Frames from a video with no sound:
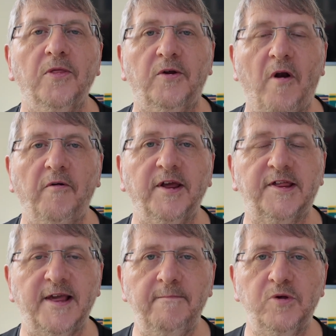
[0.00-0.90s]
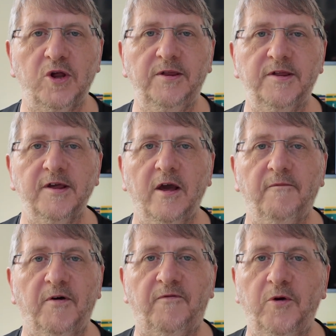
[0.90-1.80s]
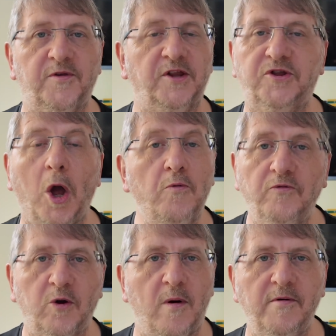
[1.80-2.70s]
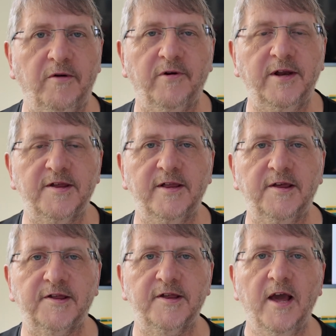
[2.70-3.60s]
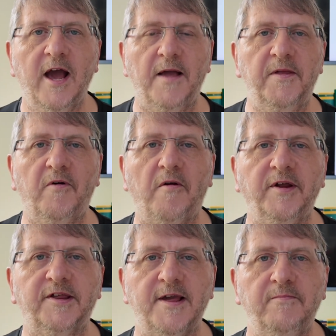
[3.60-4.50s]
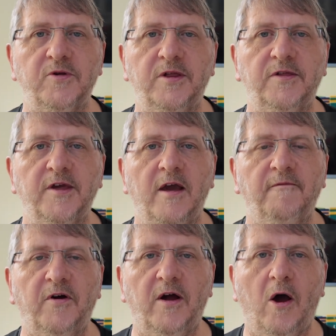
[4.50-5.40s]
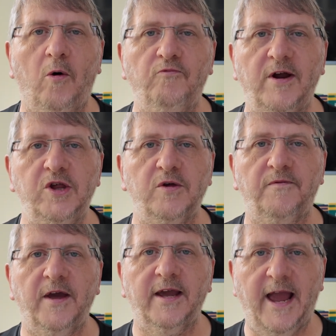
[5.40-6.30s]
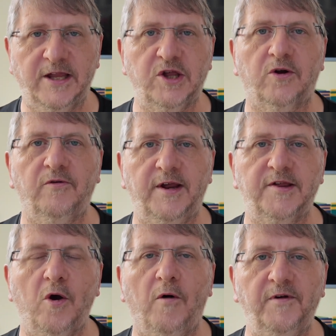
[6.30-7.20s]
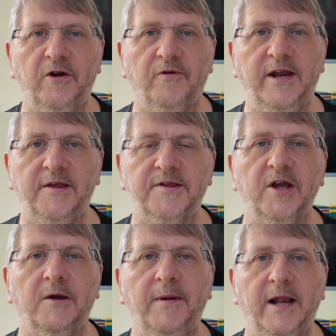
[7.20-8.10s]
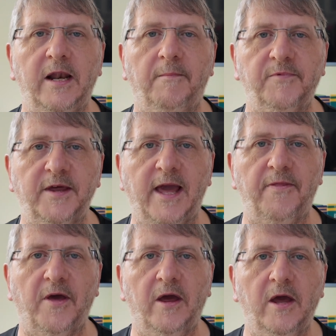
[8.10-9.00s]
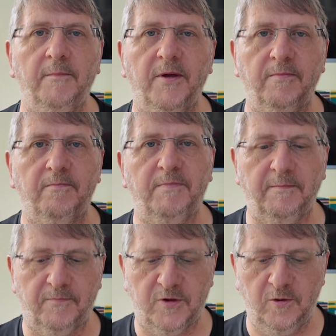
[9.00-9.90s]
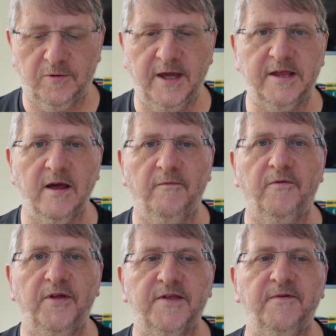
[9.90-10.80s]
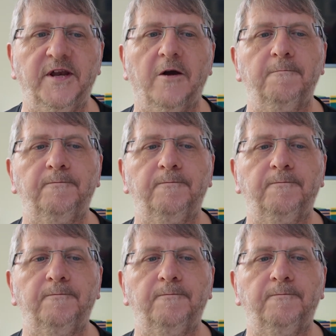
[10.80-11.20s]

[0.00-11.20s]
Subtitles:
There are exemptions for foods that don't require ingredients lists, and there are exemptions for a whole range of categories of ingredients that can be lumped together, but a bit too detailed for this video.